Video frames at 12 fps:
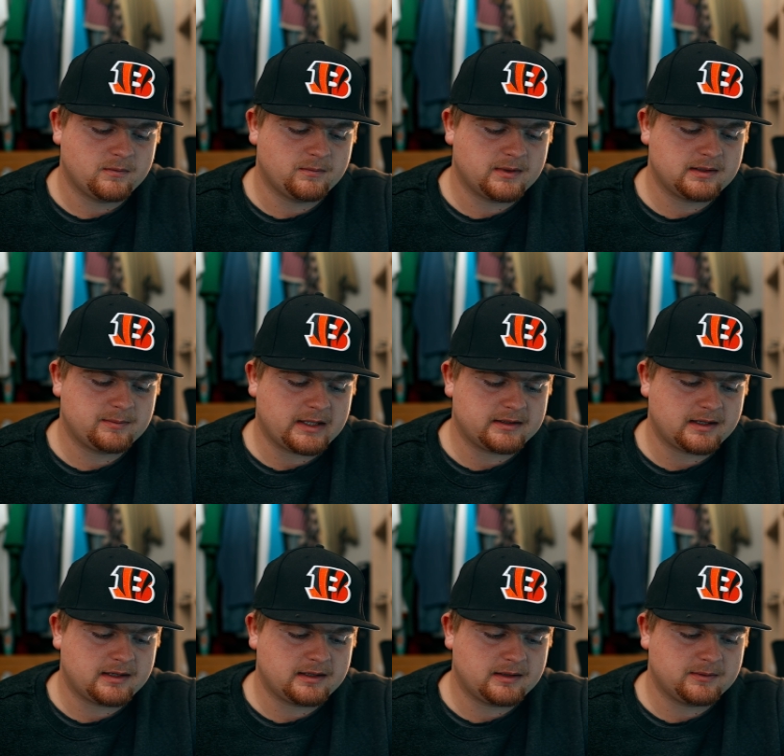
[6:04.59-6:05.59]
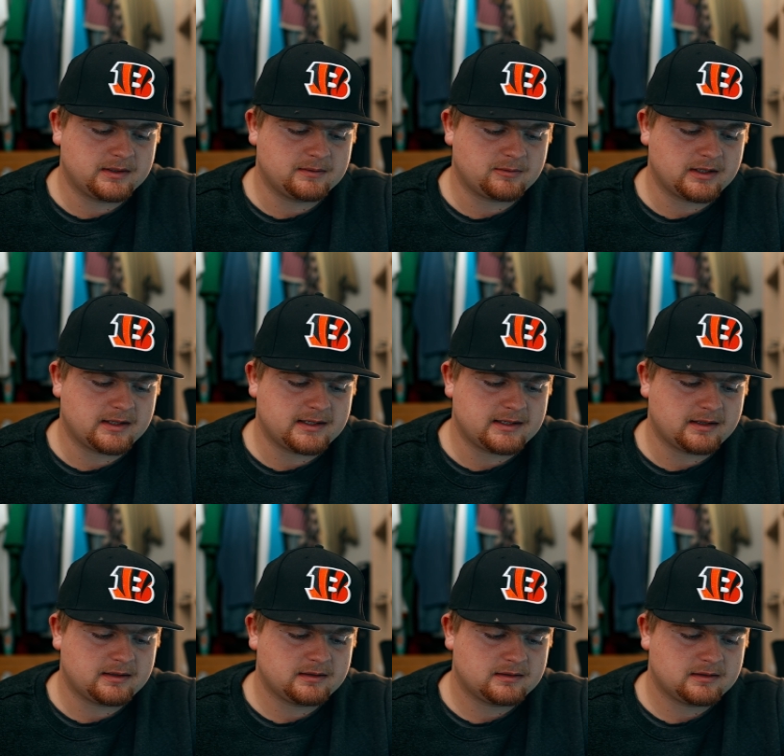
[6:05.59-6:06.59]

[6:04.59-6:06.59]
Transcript: We want about that. Now we can bring that down.